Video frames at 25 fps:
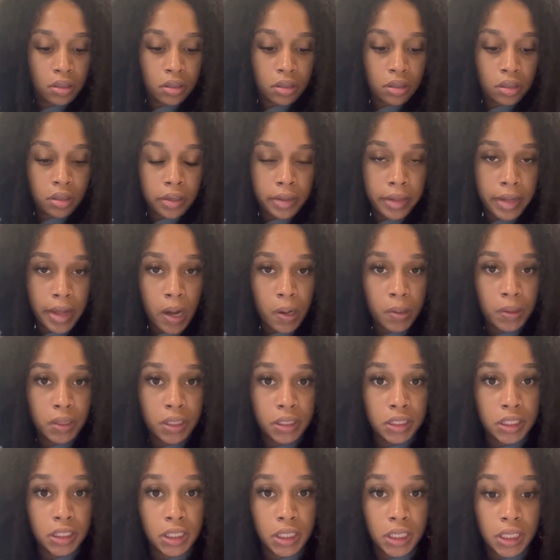cloudy
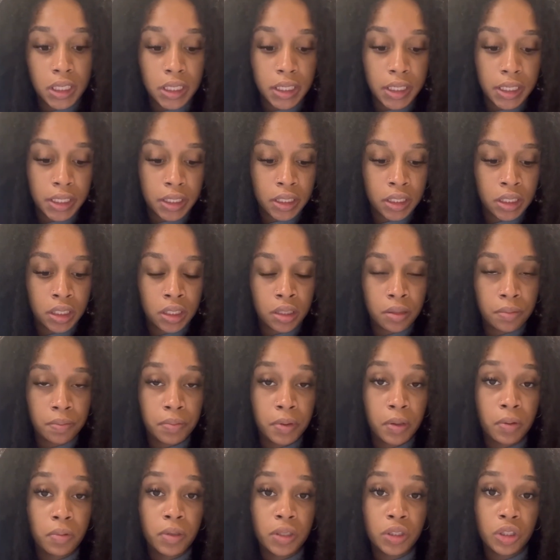to clear.
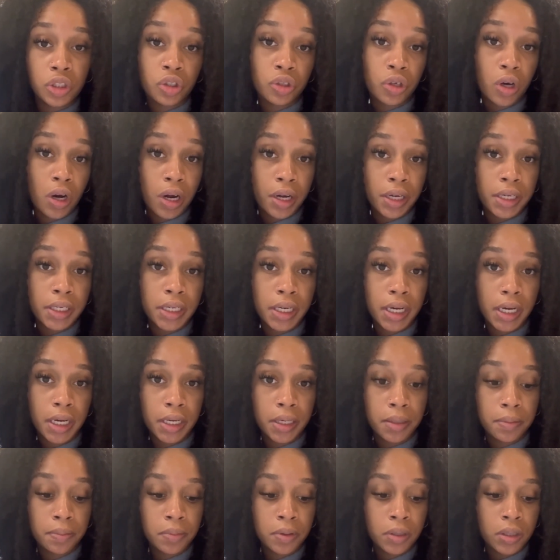But when drawing
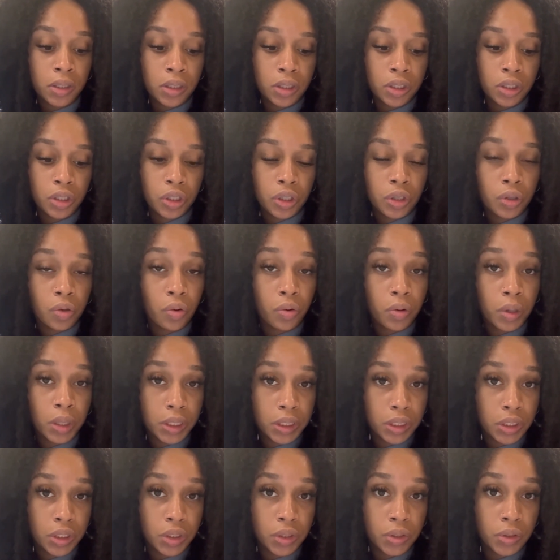up, you're
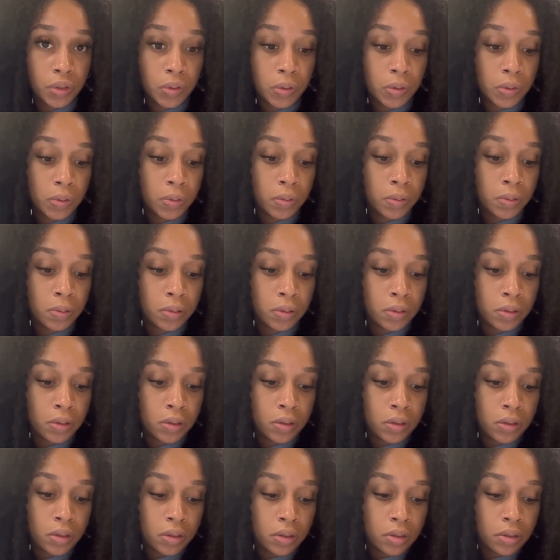going to
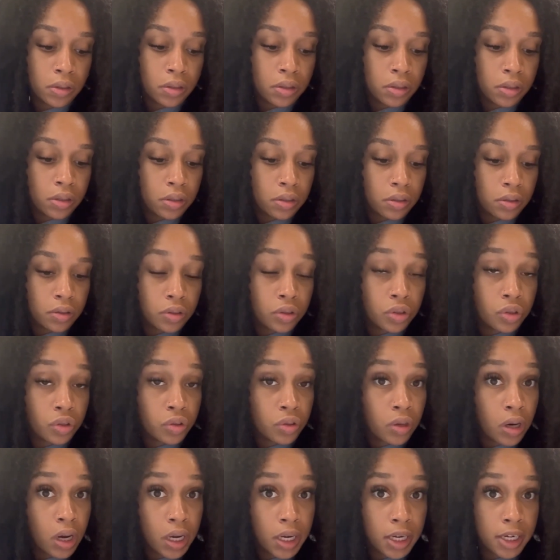
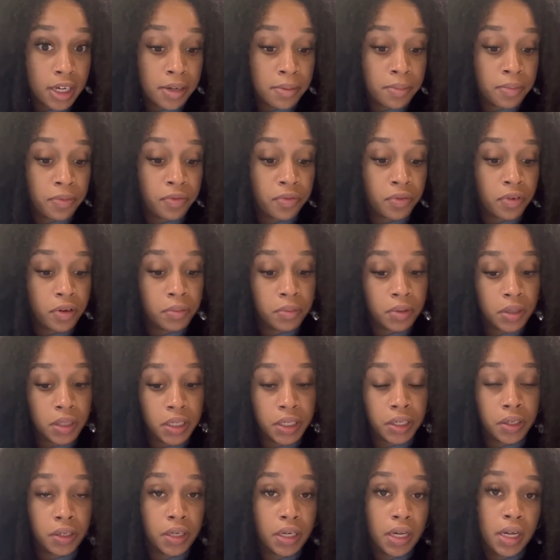draw up from
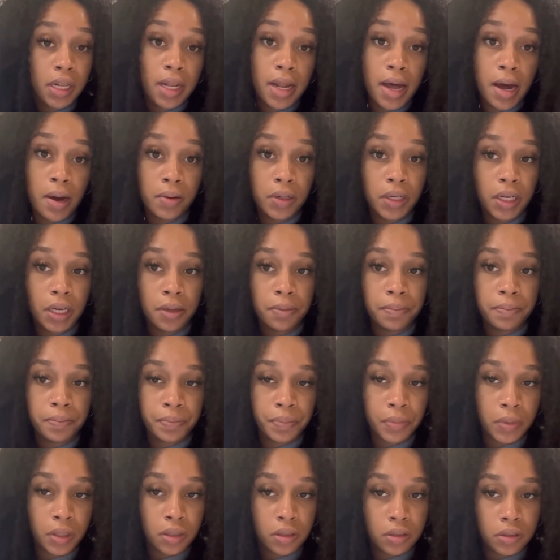clear to cloudy.
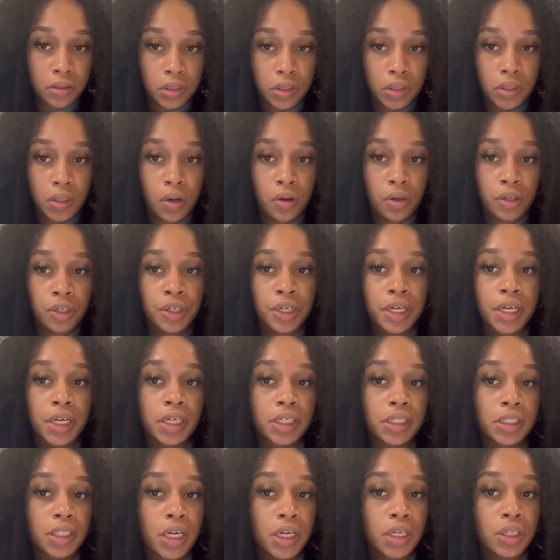So you're
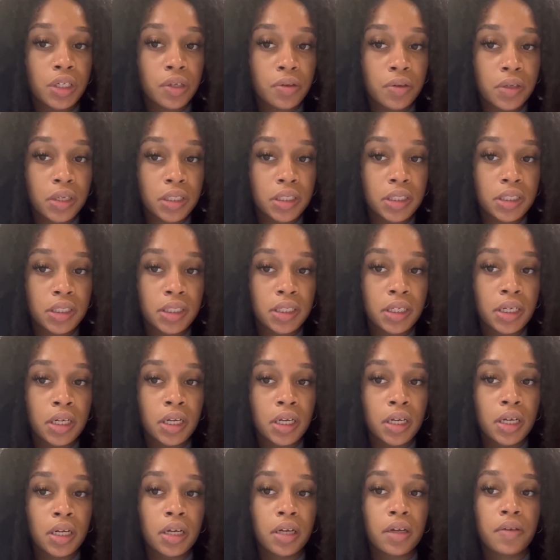getting 10 units
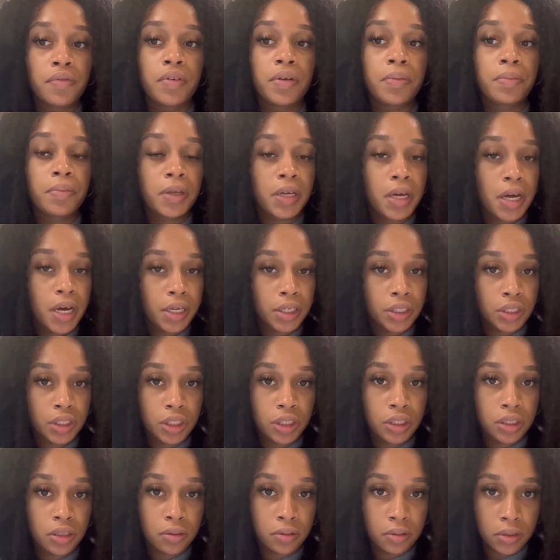of
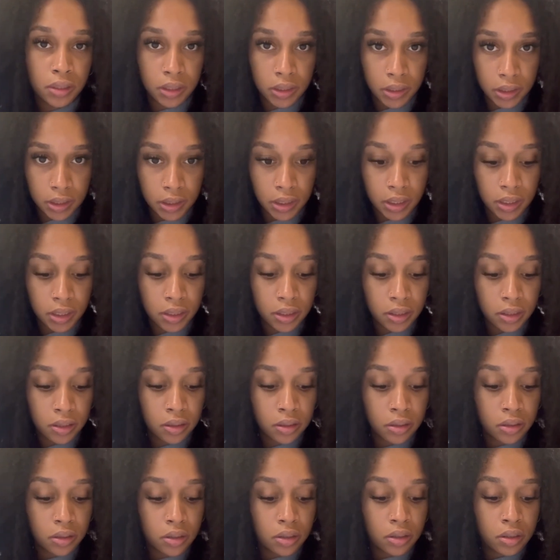NPH insulin.
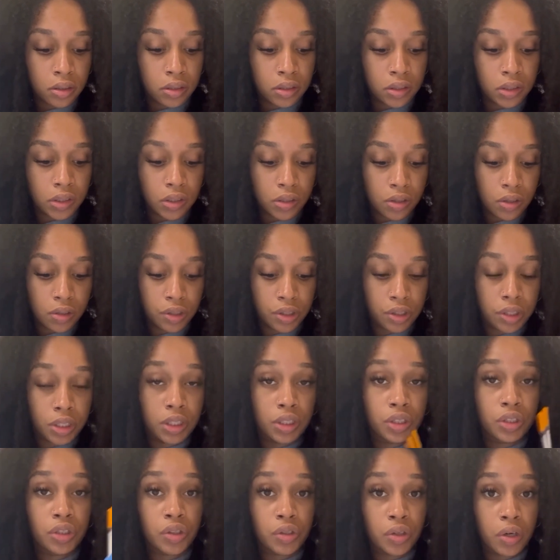So you're going
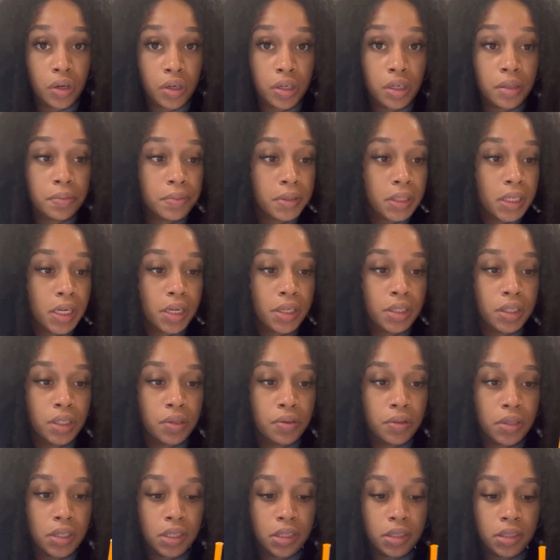to draw up 10
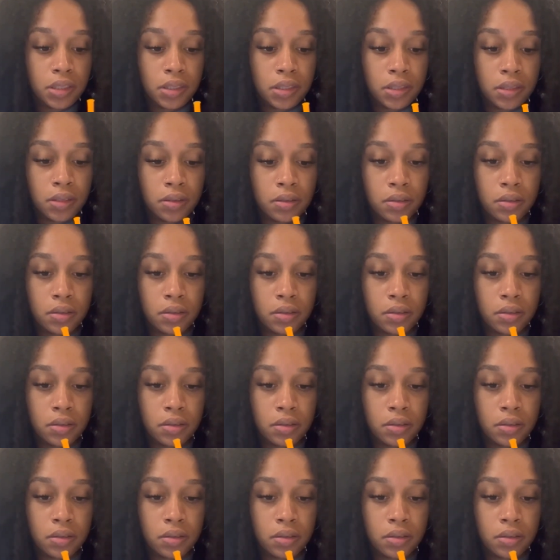units